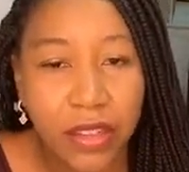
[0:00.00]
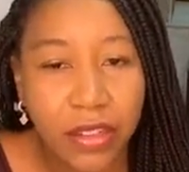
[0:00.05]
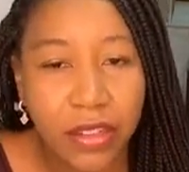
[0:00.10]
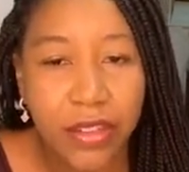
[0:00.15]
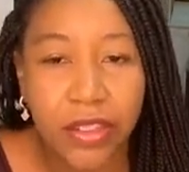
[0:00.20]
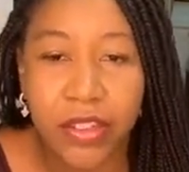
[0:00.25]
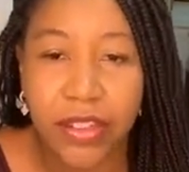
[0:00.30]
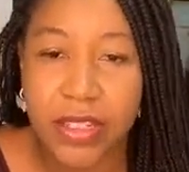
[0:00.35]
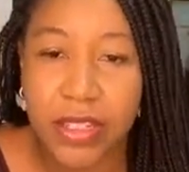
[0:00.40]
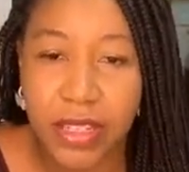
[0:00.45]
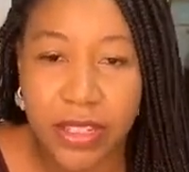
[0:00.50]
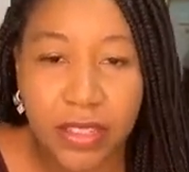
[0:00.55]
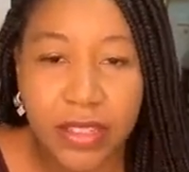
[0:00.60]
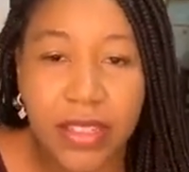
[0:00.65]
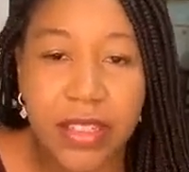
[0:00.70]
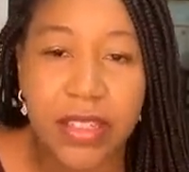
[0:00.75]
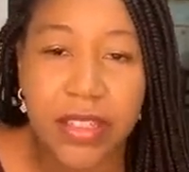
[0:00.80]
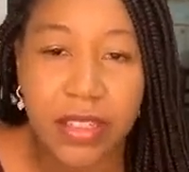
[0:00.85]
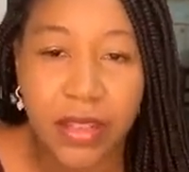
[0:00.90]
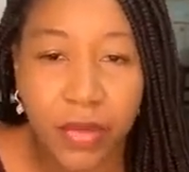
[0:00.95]
your
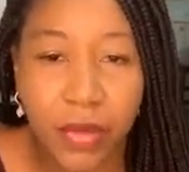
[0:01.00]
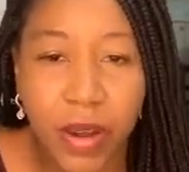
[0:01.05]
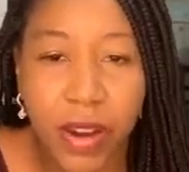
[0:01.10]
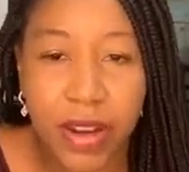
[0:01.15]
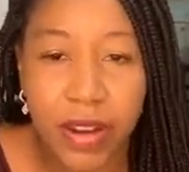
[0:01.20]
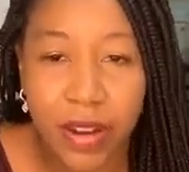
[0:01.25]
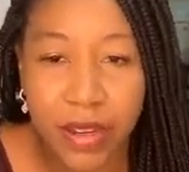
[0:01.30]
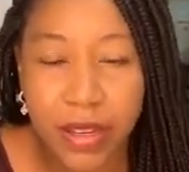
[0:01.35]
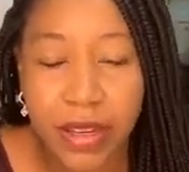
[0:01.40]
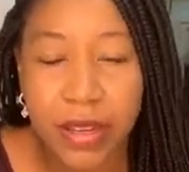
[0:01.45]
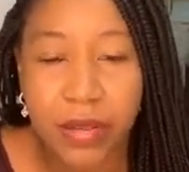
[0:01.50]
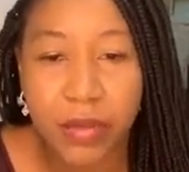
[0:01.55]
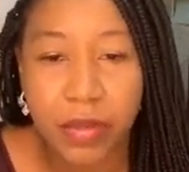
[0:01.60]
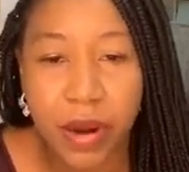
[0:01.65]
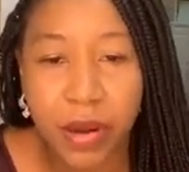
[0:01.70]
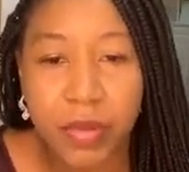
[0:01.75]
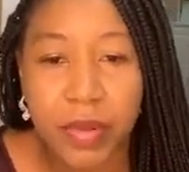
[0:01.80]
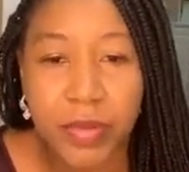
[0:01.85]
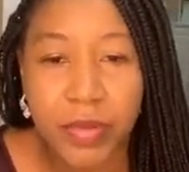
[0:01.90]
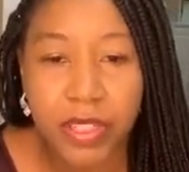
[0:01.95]
dentist and whatnot can
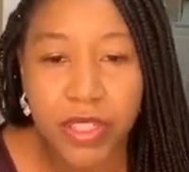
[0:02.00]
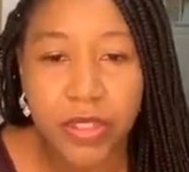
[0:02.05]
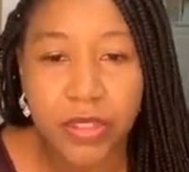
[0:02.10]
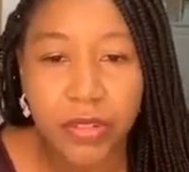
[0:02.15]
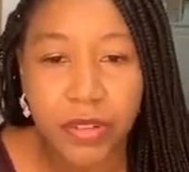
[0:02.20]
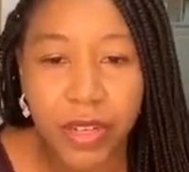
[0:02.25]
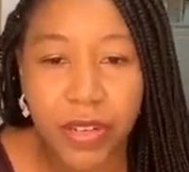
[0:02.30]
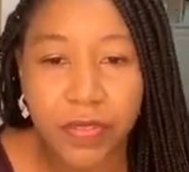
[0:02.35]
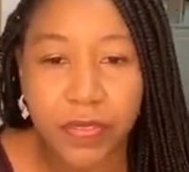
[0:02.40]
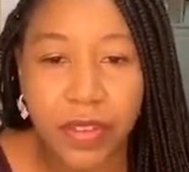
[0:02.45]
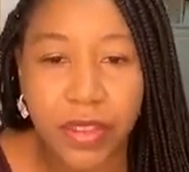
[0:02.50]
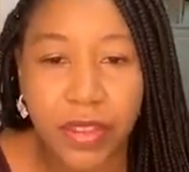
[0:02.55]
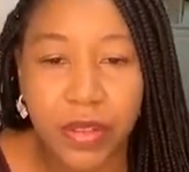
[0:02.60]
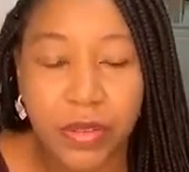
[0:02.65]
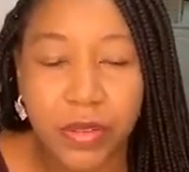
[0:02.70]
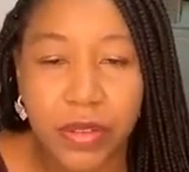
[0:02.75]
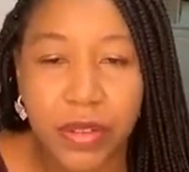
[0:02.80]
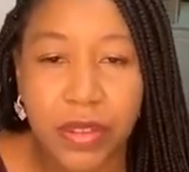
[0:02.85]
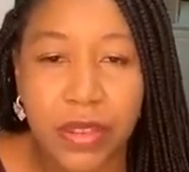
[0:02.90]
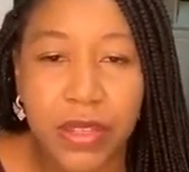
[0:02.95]
probably screen for
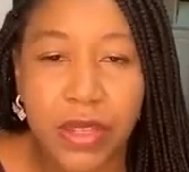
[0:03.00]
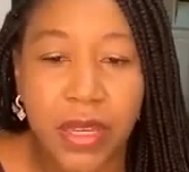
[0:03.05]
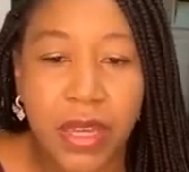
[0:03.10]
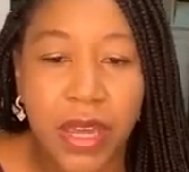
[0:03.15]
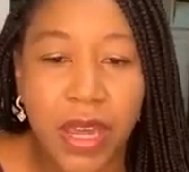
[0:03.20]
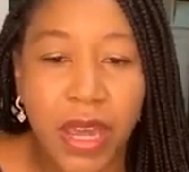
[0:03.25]
those.